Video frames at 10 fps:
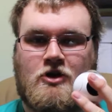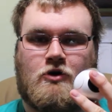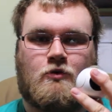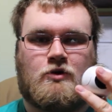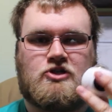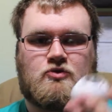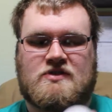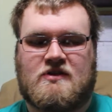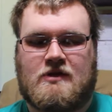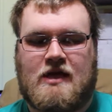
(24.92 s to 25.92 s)
So, we just
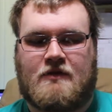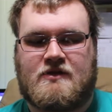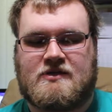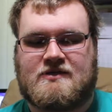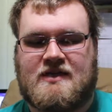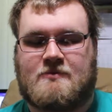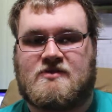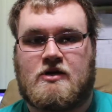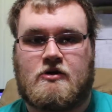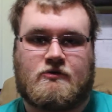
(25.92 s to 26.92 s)
recently got this
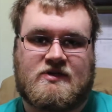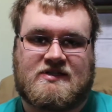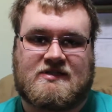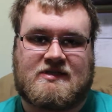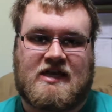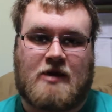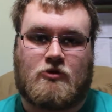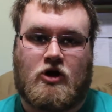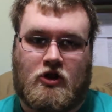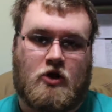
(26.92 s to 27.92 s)
Samsung 360
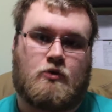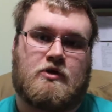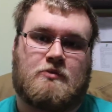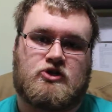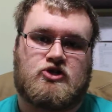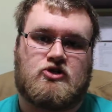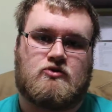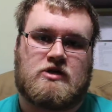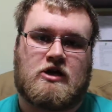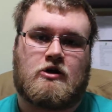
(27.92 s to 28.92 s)
camera along with a bunch of
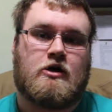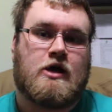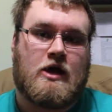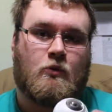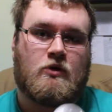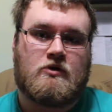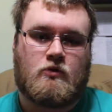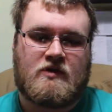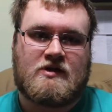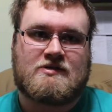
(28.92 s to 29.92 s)
new gear. And one of
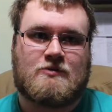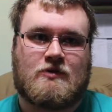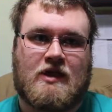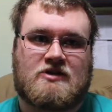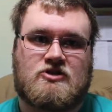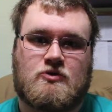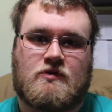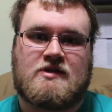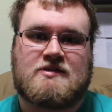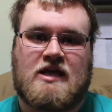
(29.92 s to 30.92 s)
the things that we'd like to do
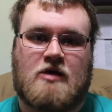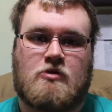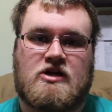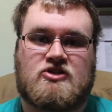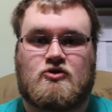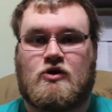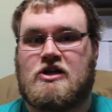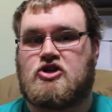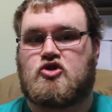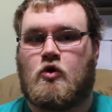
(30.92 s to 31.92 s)
with this camera is
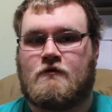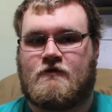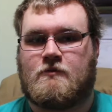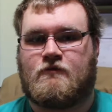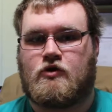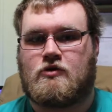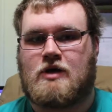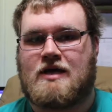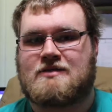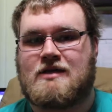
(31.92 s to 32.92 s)
create a short film for you
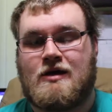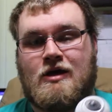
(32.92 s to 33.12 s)
guys.